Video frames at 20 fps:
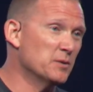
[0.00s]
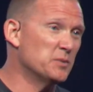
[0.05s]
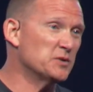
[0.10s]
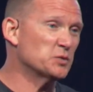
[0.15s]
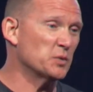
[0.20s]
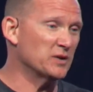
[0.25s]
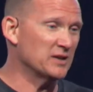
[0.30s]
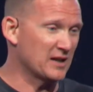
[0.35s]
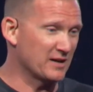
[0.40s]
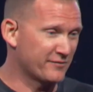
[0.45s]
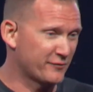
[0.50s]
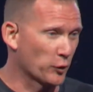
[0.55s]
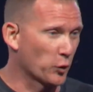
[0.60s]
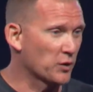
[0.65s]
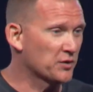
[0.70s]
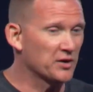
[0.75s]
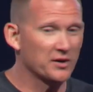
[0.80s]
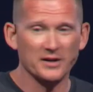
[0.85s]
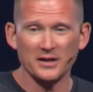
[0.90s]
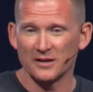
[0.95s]
between like
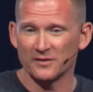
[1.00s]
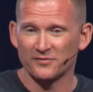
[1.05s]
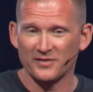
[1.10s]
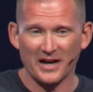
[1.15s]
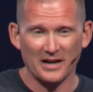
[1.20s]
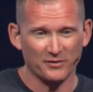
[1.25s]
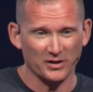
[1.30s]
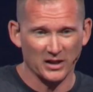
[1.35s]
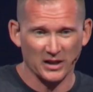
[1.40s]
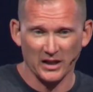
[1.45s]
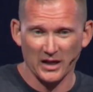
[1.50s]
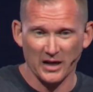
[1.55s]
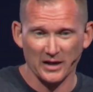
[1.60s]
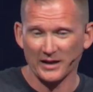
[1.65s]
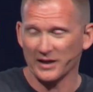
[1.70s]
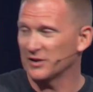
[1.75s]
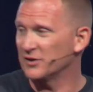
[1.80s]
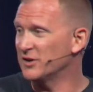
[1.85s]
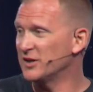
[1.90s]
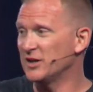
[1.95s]
4.30 and 5
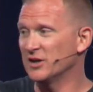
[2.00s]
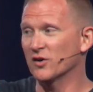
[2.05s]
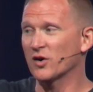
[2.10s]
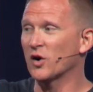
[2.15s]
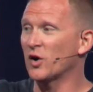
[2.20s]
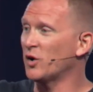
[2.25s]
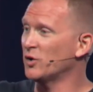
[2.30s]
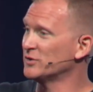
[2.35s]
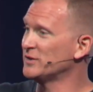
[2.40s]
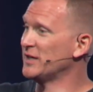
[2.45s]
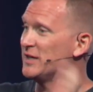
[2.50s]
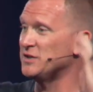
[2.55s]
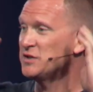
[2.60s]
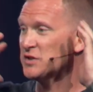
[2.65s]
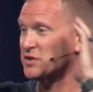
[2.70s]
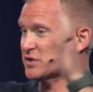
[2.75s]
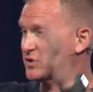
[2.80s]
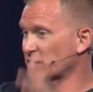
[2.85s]
o'clock and are here all day just